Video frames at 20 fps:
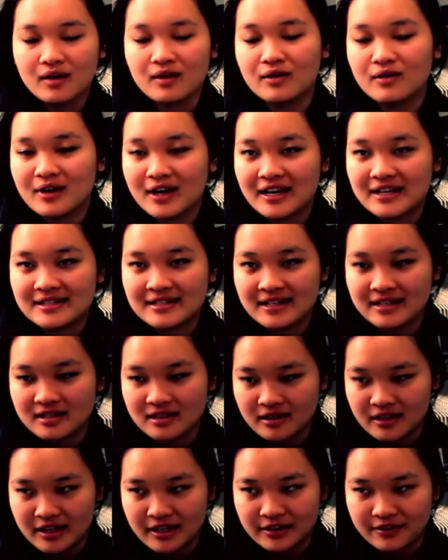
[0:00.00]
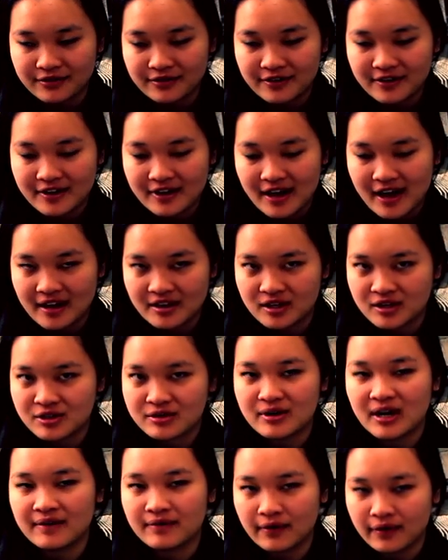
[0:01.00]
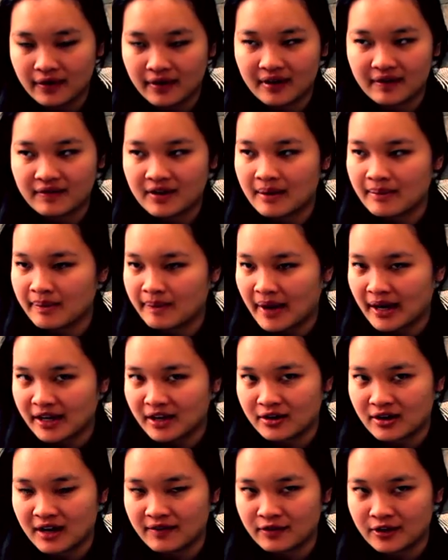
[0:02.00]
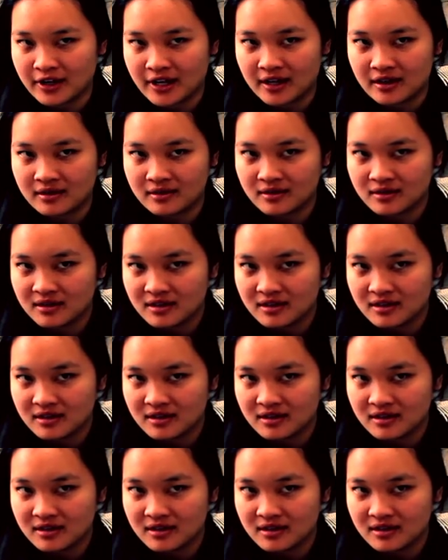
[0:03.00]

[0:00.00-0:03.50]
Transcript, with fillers: You guys need to leave. And don't you ever think of coming back here ever again.